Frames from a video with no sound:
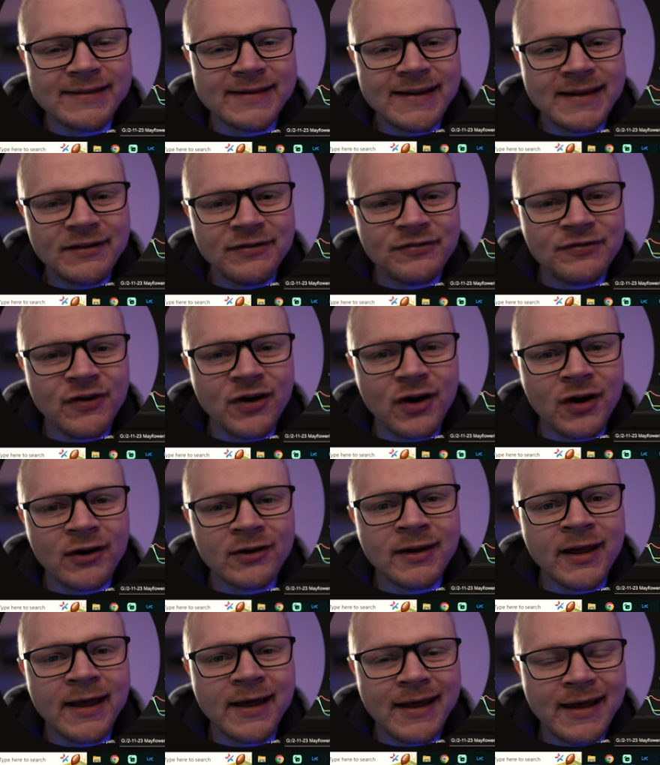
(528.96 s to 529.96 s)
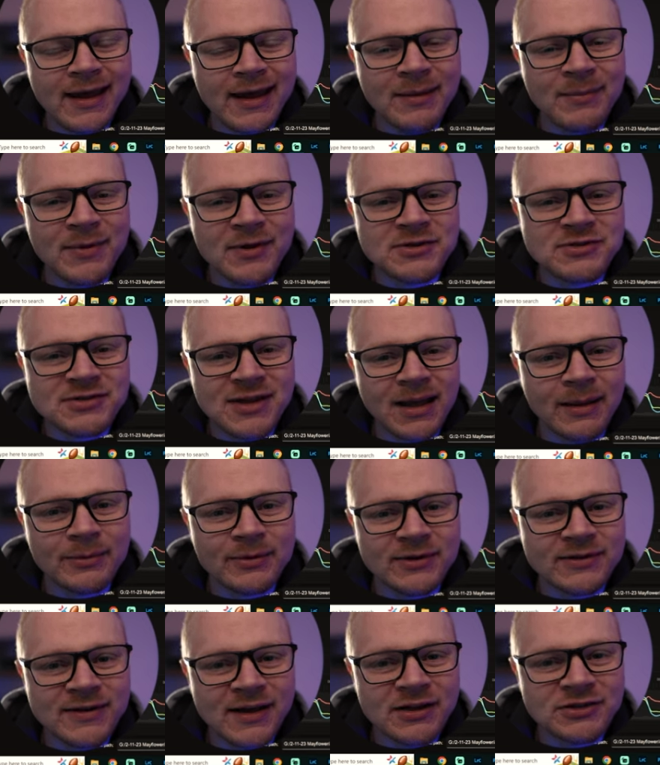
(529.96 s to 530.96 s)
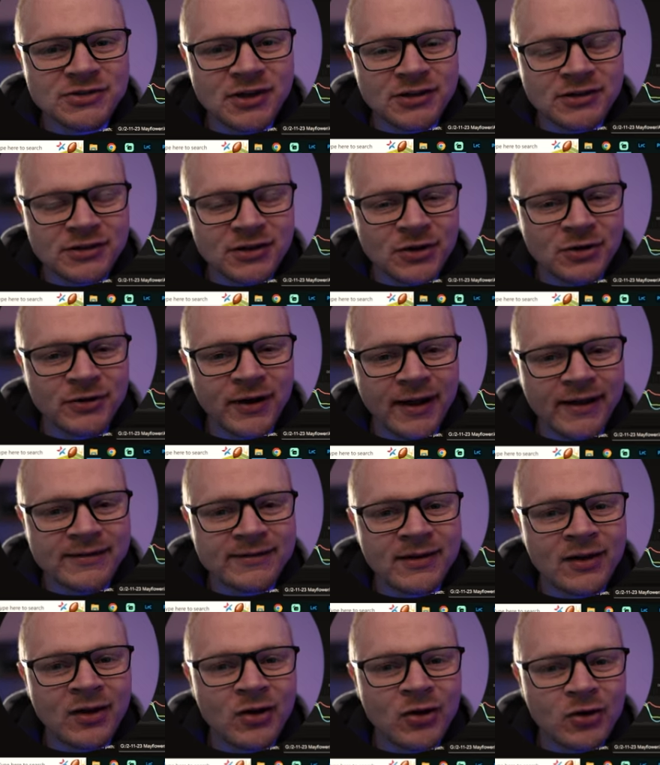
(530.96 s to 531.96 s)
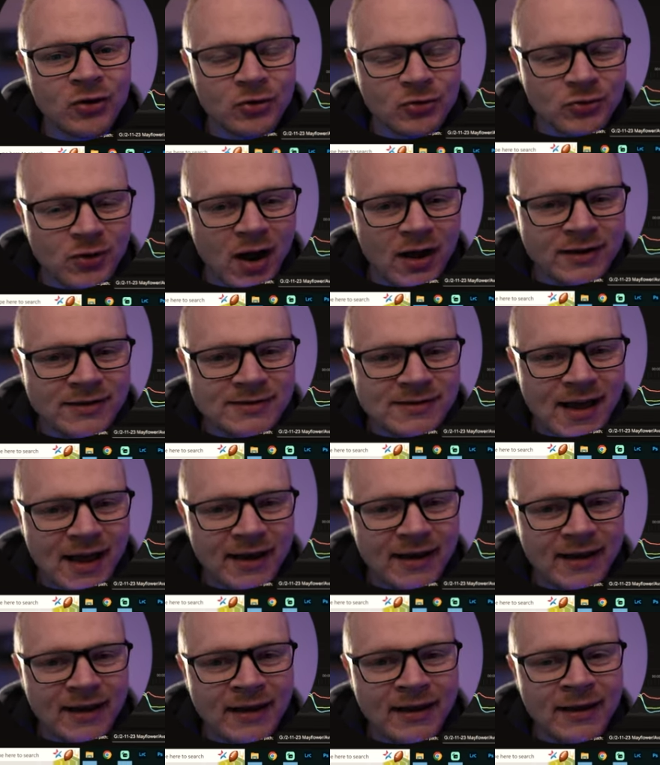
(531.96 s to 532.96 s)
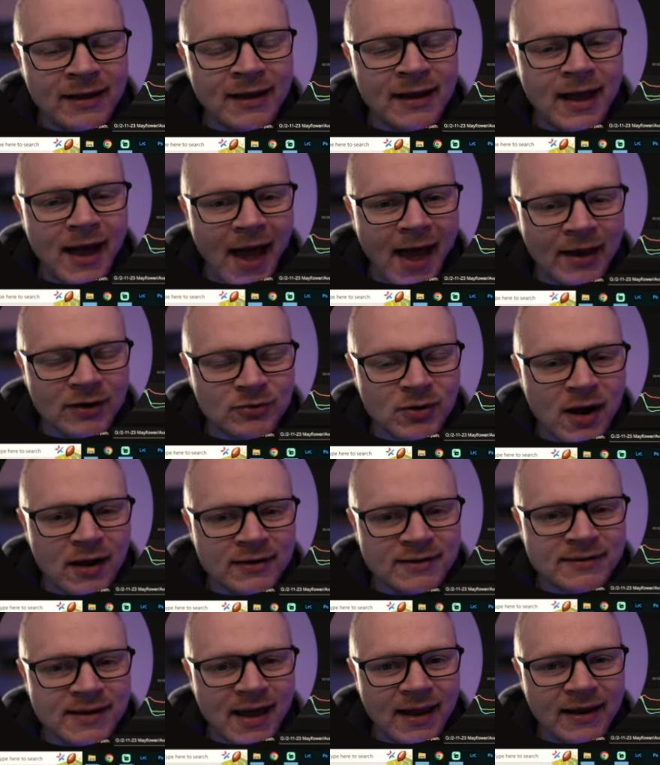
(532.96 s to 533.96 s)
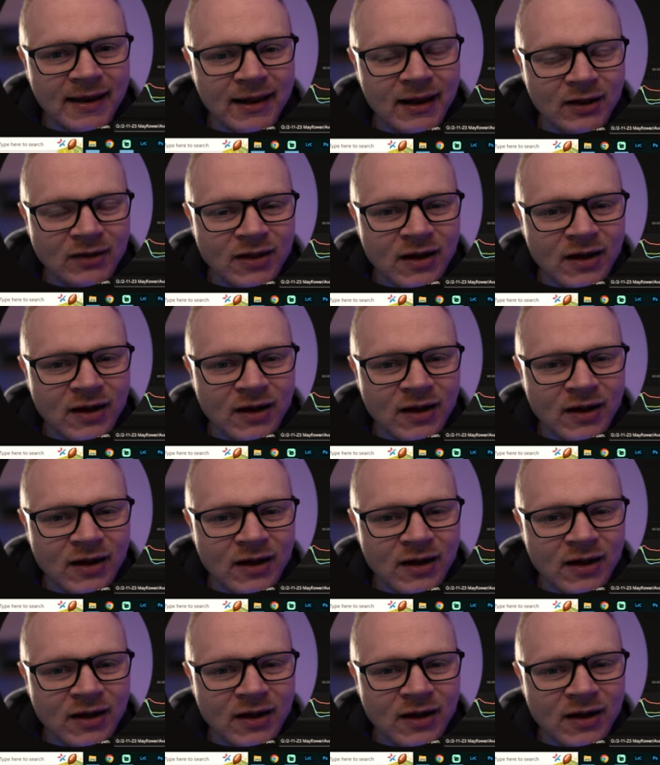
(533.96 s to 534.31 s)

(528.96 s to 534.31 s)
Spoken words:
default image stabilization known as Rocksteady and Rocksteady